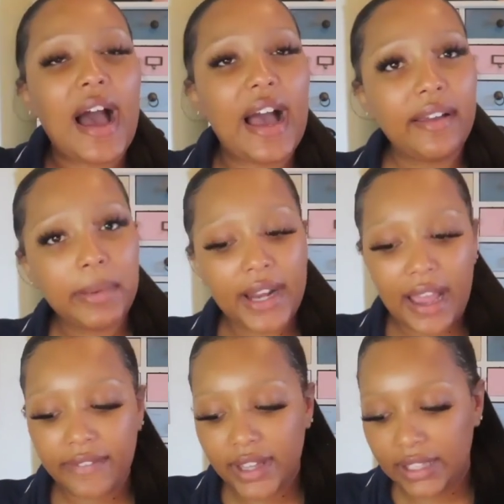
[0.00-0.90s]
I've been
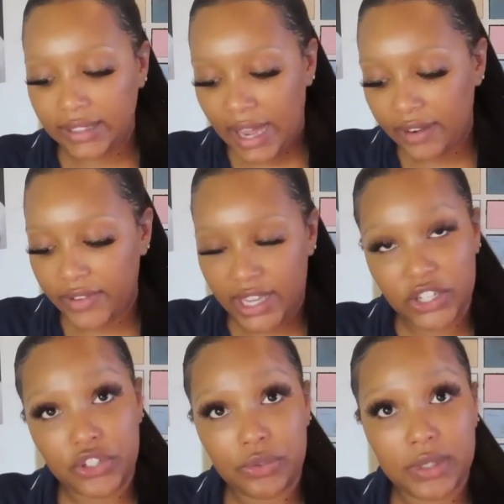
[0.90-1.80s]
having a lot of
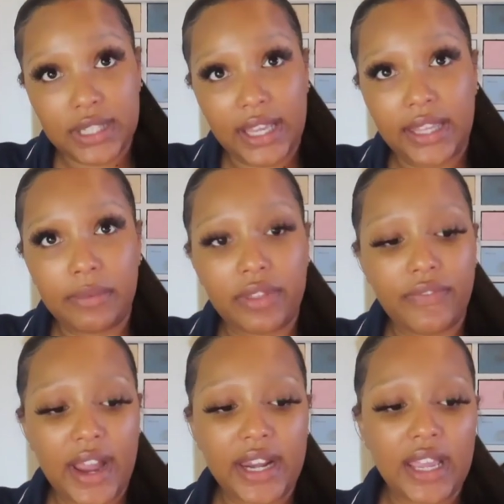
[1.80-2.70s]
issues lately with
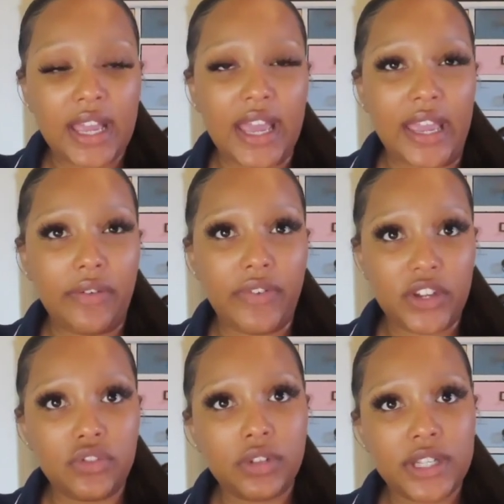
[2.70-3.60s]
finding a
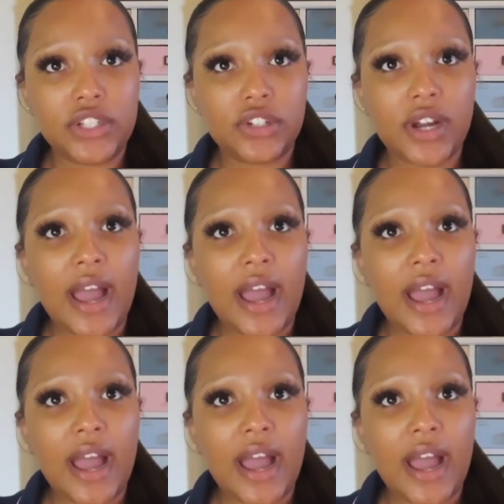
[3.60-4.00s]
facial cleanser.